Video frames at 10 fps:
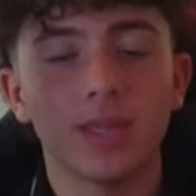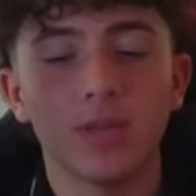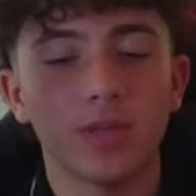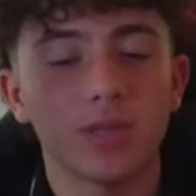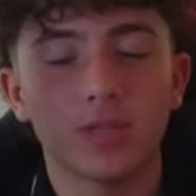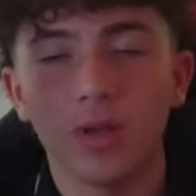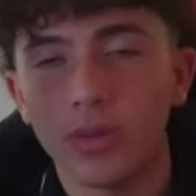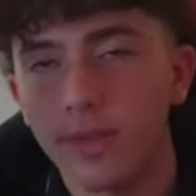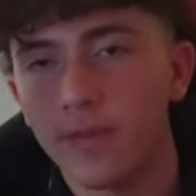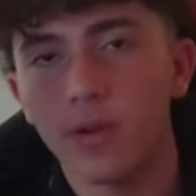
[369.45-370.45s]
dude, this is so
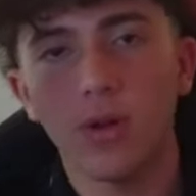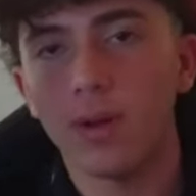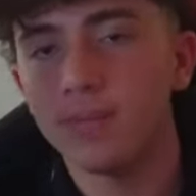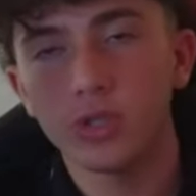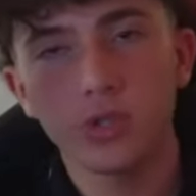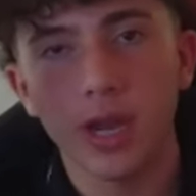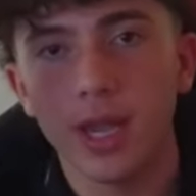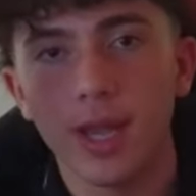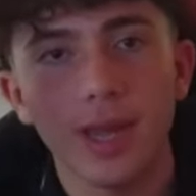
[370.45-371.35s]
difficult. I'm straight.